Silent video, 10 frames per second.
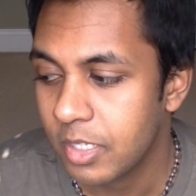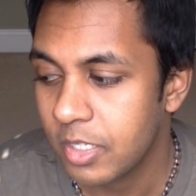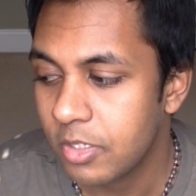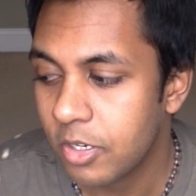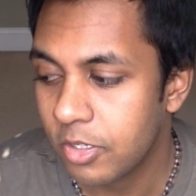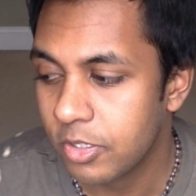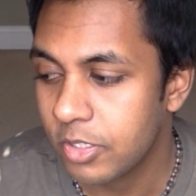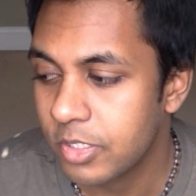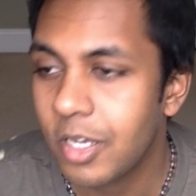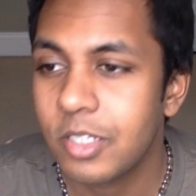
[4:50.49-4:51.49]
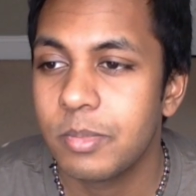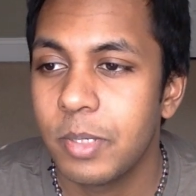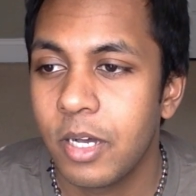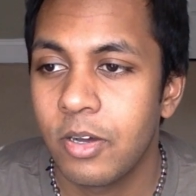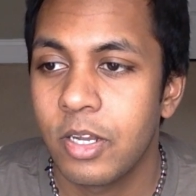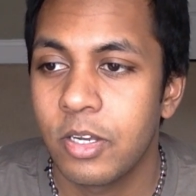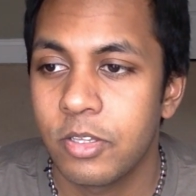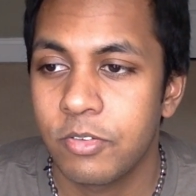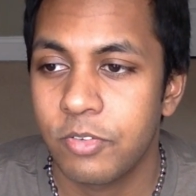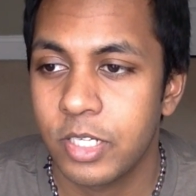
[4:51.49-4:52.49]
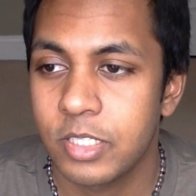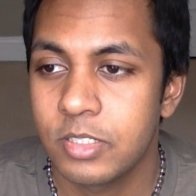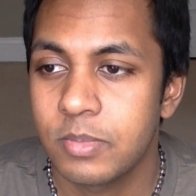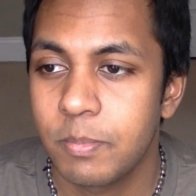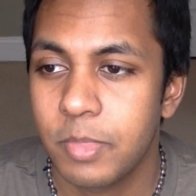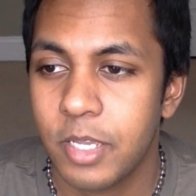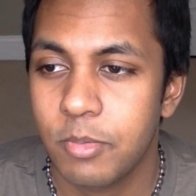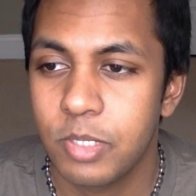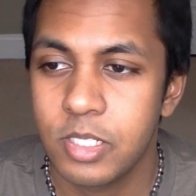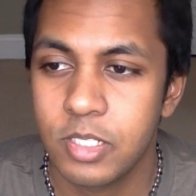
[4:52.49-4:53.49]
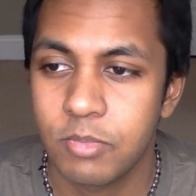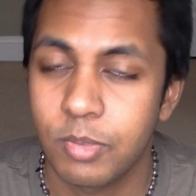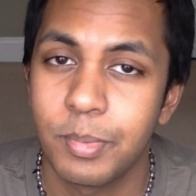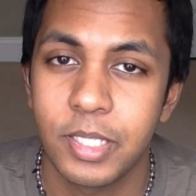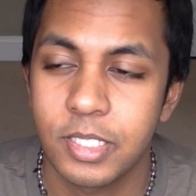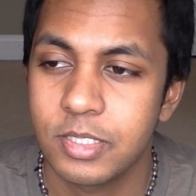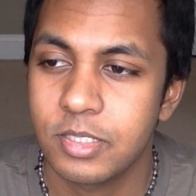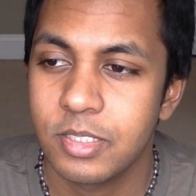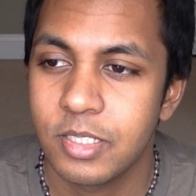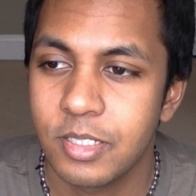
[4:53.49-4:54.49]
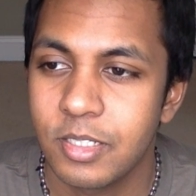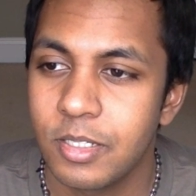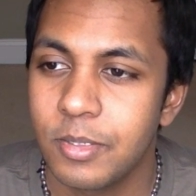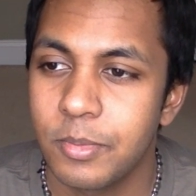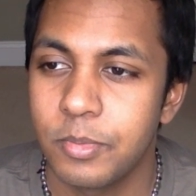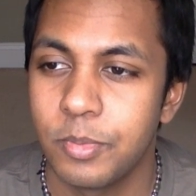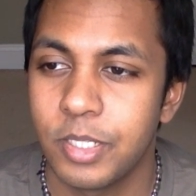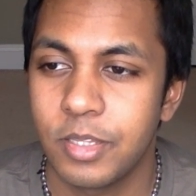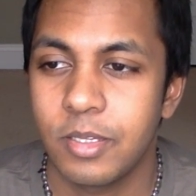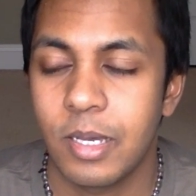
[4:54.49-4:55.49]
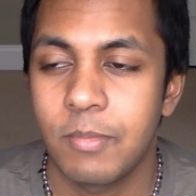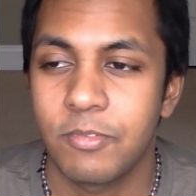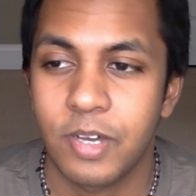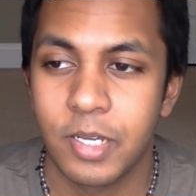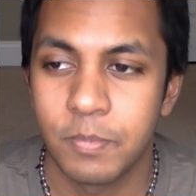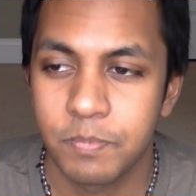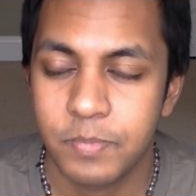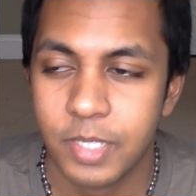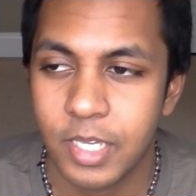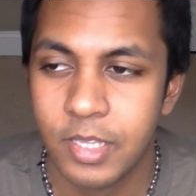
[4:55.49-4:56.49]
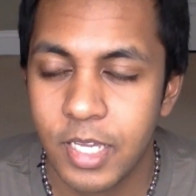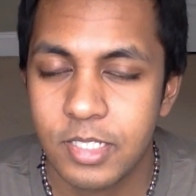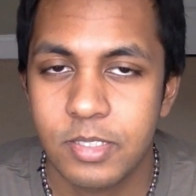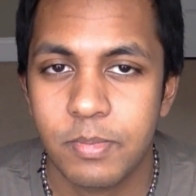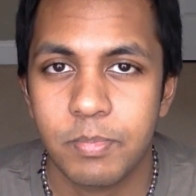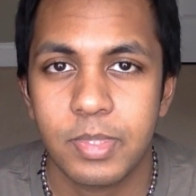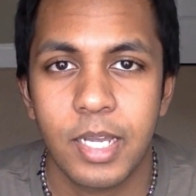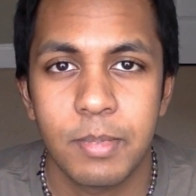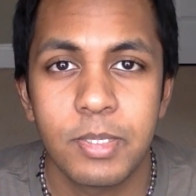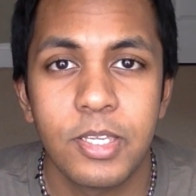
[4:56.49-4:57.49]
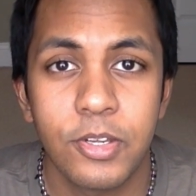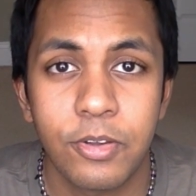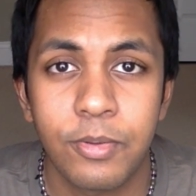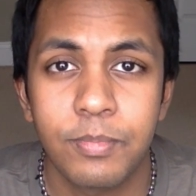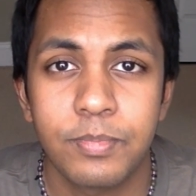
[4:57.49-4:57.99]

in the article, it talked about another phrase that we can replace with I'm fine, and that's I'm here.